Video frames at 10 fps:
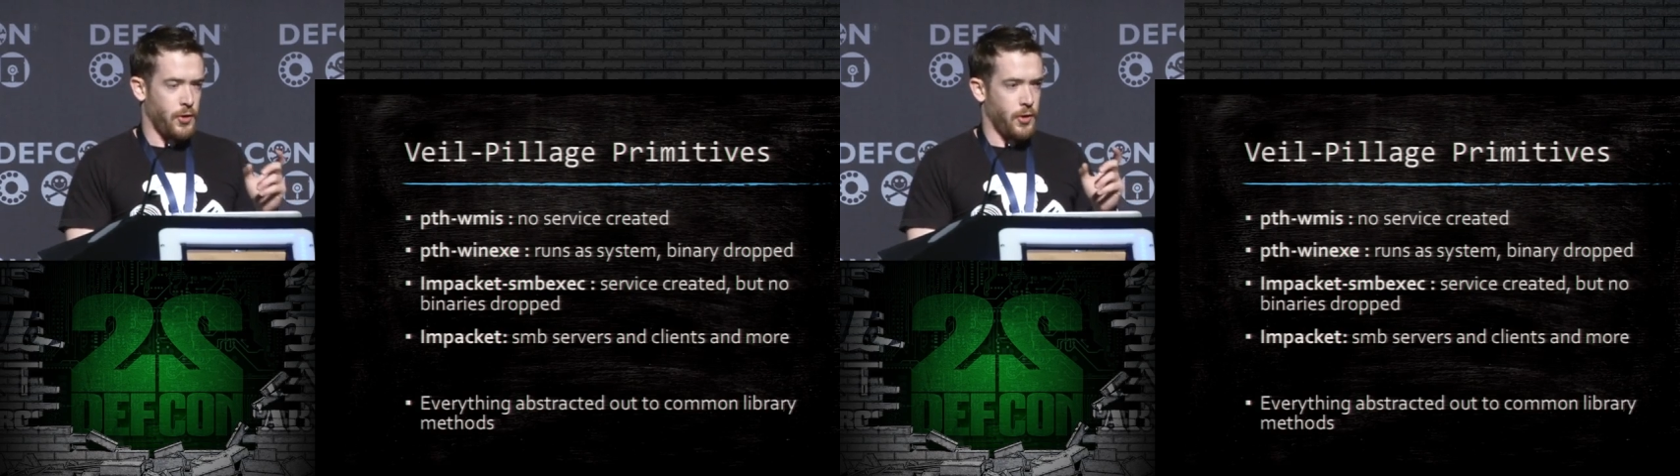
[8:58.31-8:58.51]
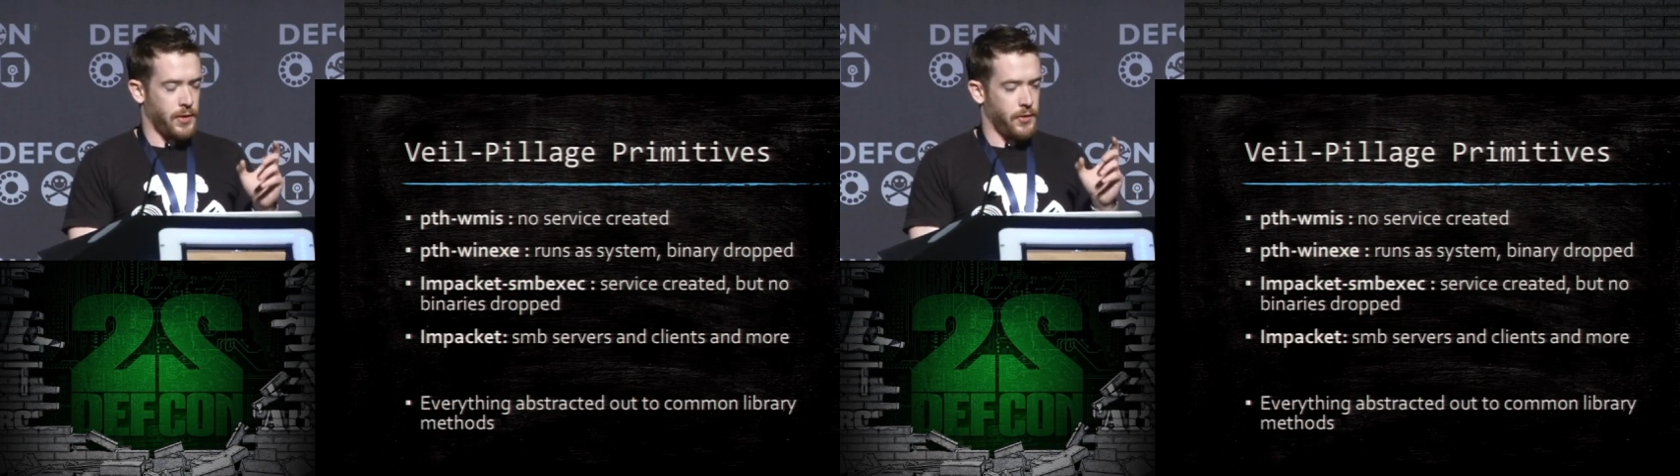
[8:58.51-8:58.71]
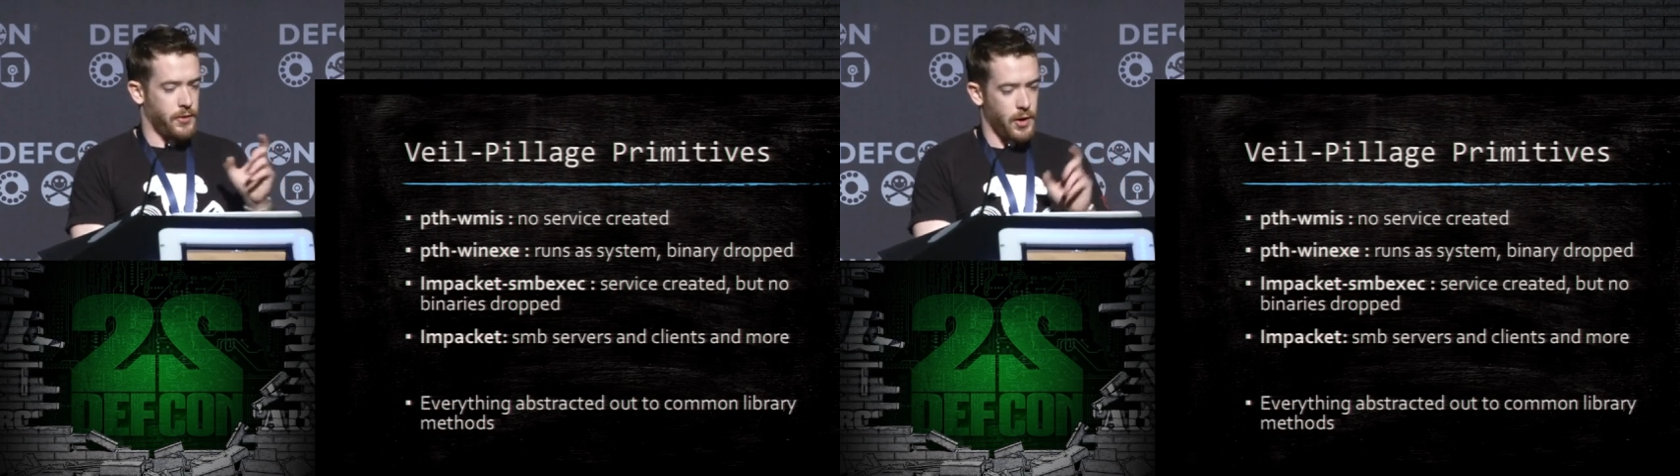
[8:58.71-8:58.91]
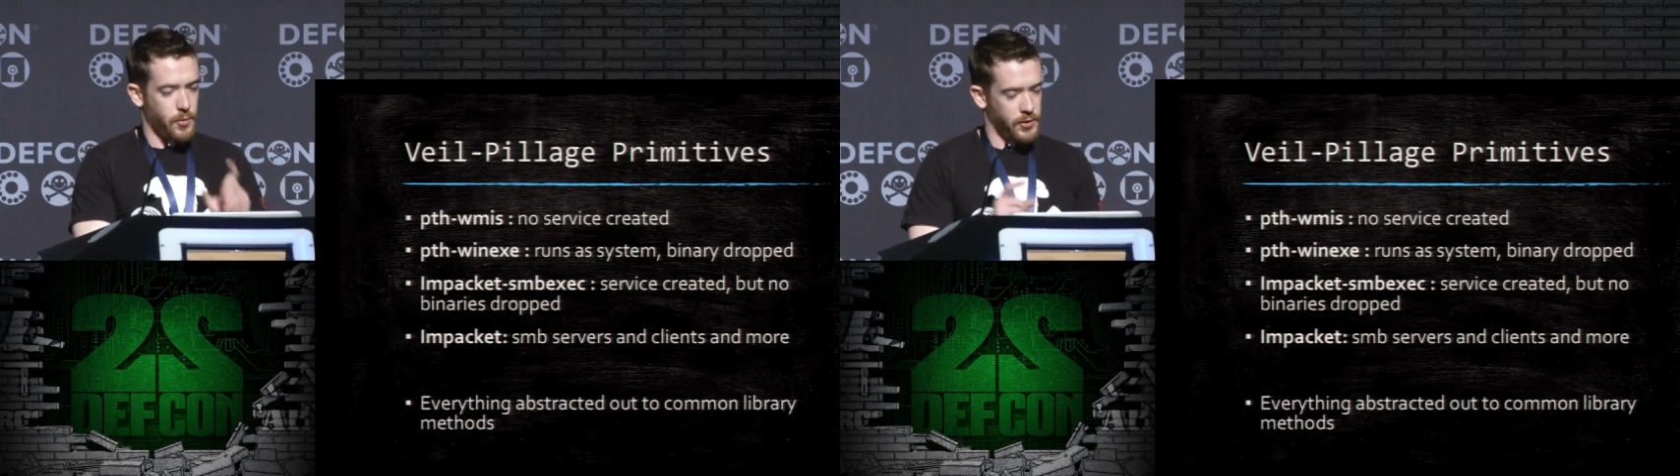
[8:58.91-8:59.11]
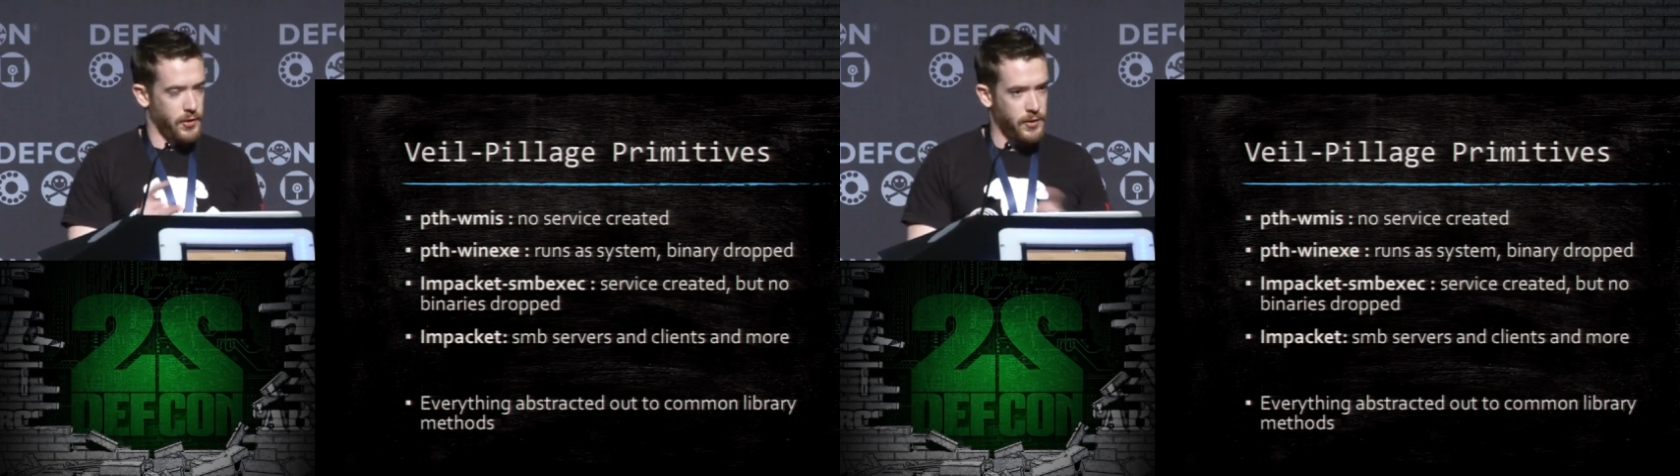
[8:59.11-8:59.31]
you don't have to say,
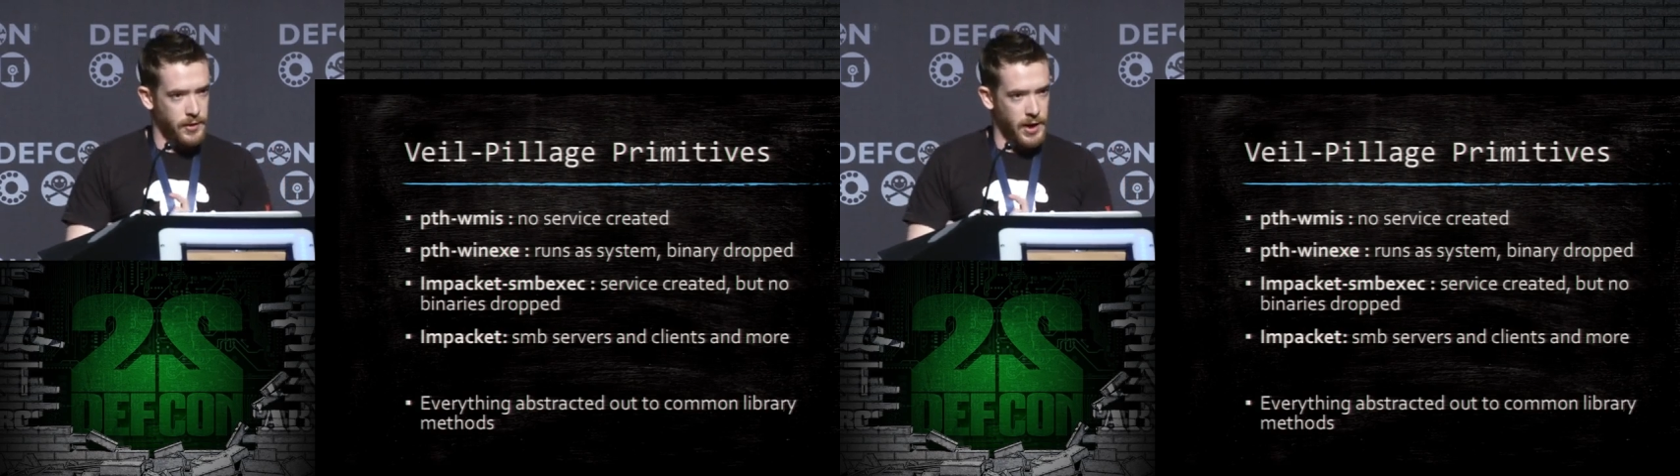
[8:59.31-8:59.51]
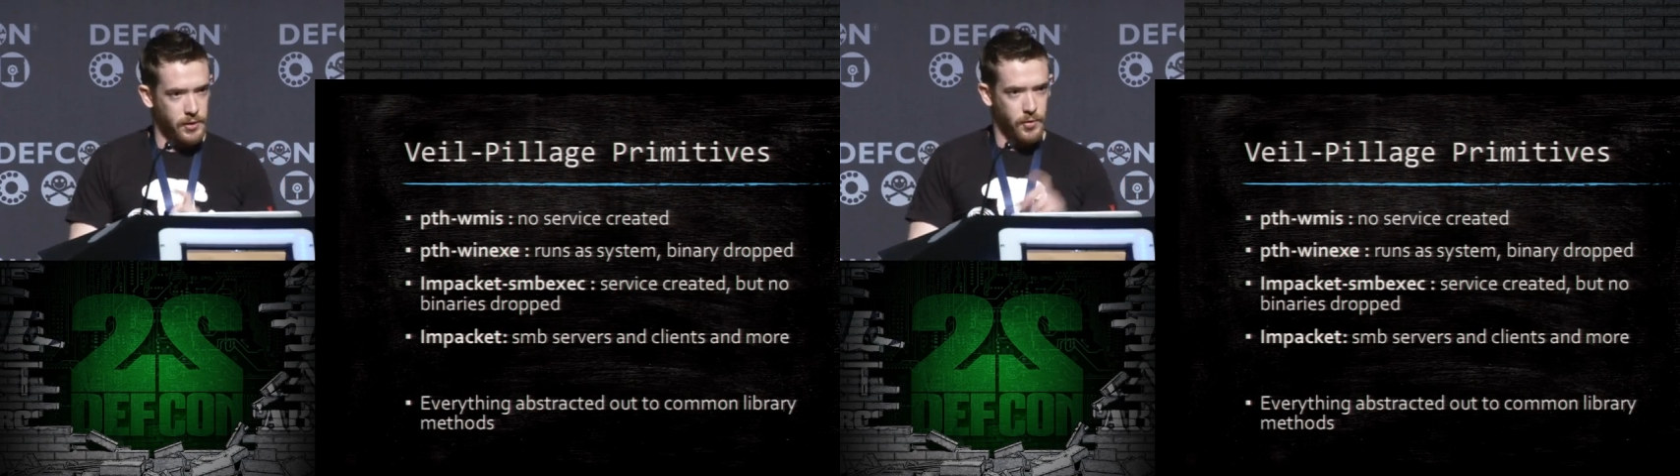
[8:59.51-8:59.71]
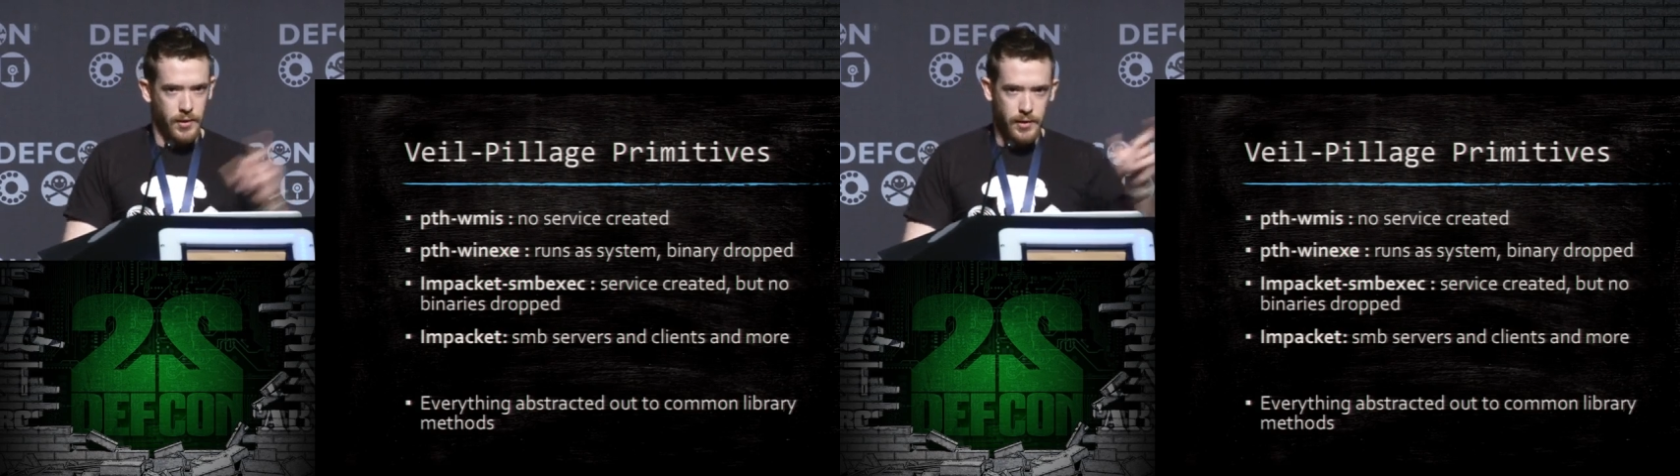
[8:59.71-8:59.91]
what's the syntax for